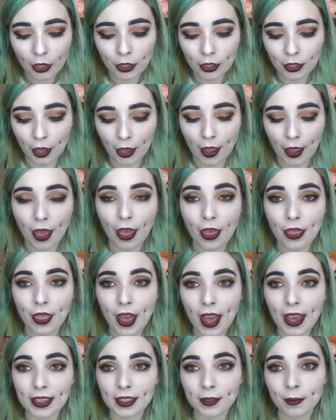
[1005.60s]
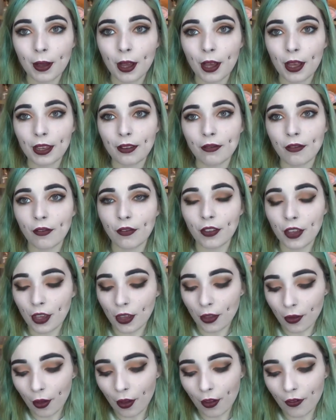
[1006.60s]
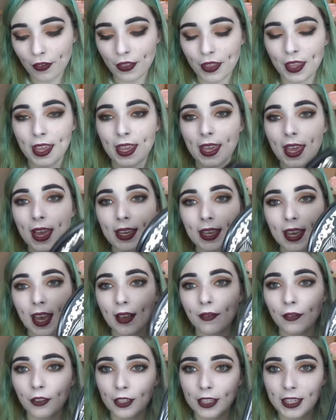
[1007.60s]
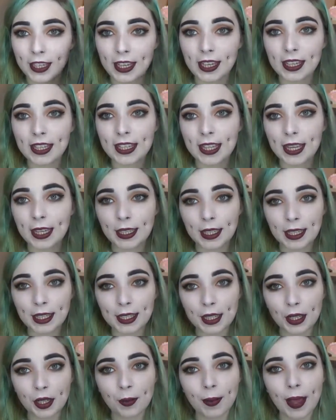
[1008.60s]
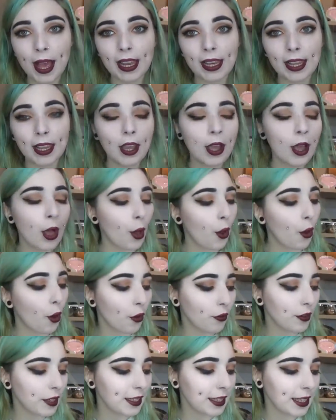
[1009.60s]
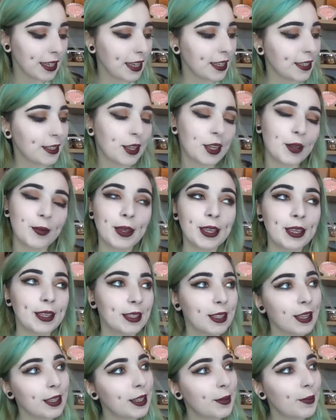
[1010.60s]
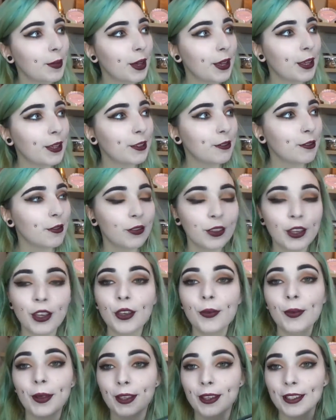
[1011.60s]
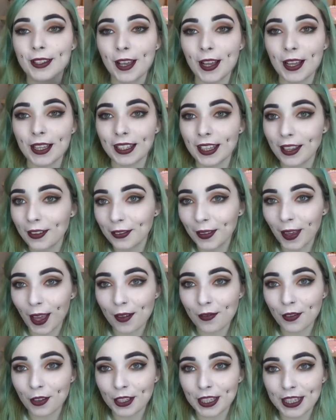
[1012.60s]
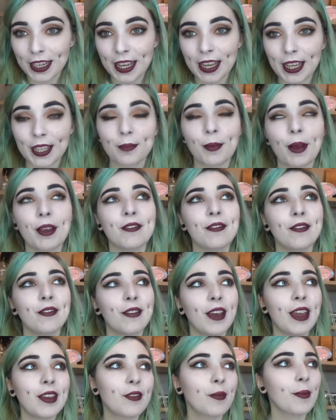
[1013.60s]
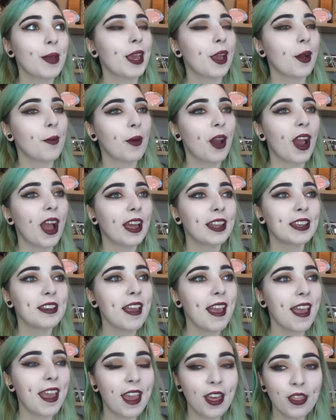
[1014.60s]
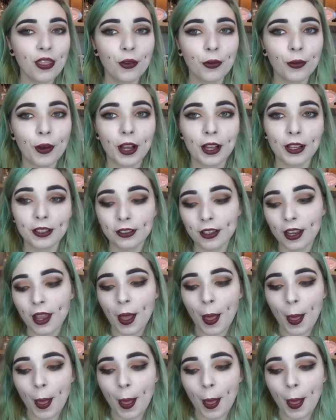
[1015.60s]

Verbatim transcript: So that is my review of the Kat Von D Saint and Sinner palette. Obviously it's going to be a slightly biased review because I love Kat Von D, it's my favourite makeup brand in the world,